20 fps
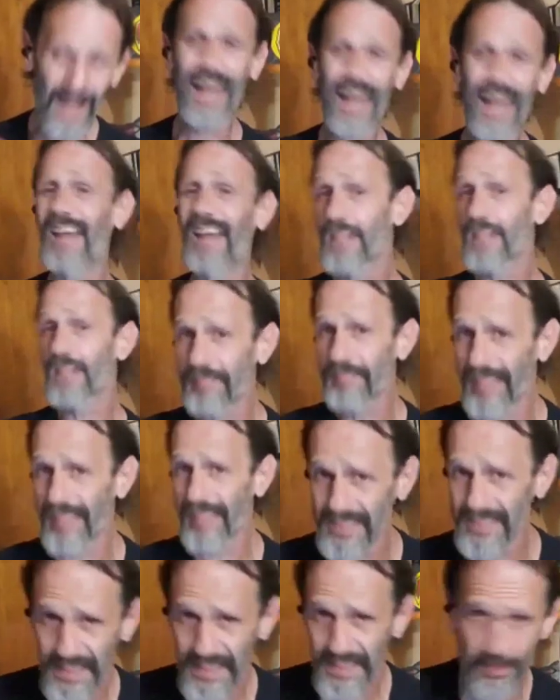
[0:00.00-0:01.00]
I love
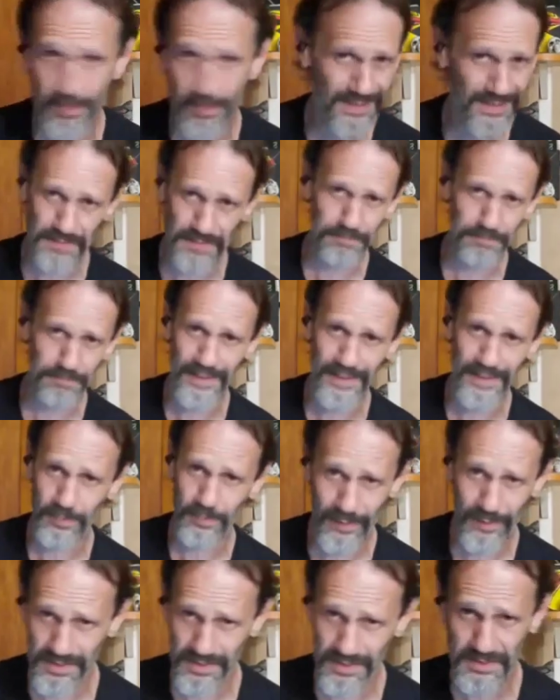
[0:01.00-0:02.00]
that statement. That's a
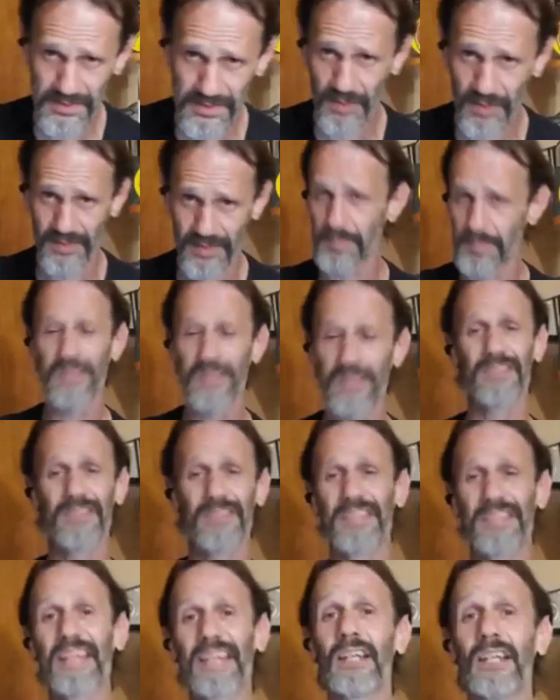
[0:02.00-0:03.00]
fine way to start this
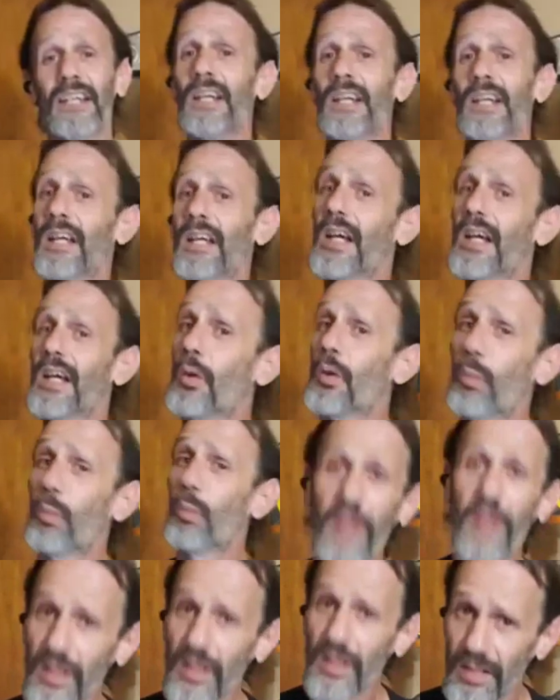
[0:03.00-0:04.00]
because, hey,
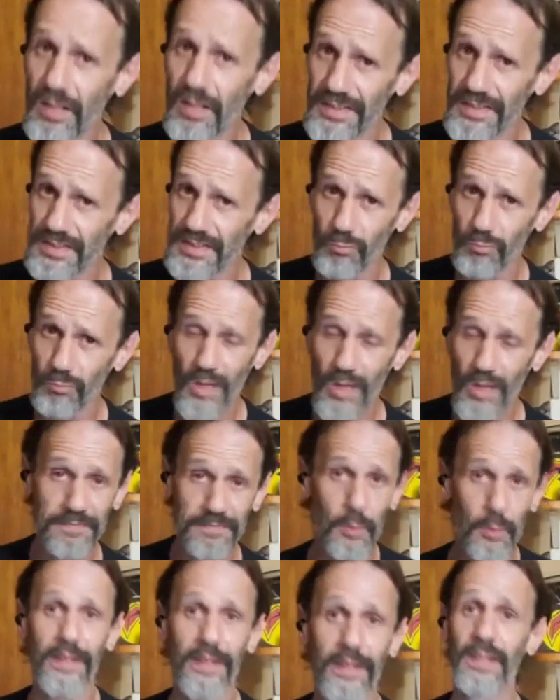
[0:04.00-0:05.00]
we all love us some
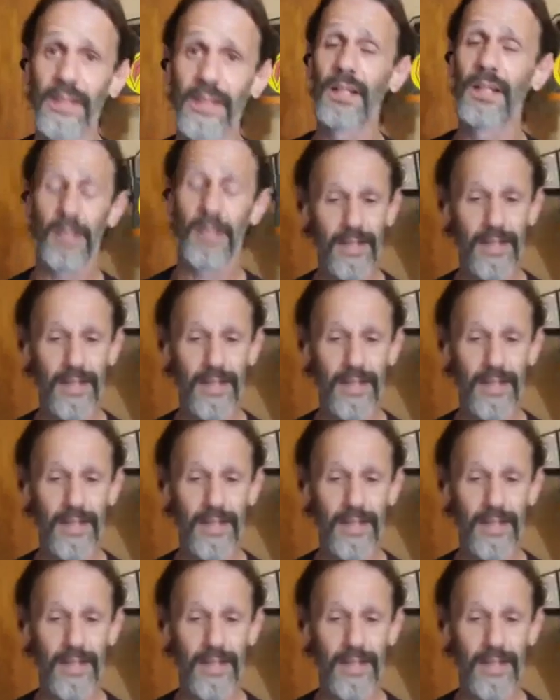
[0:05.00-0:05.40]
Ref Quinn.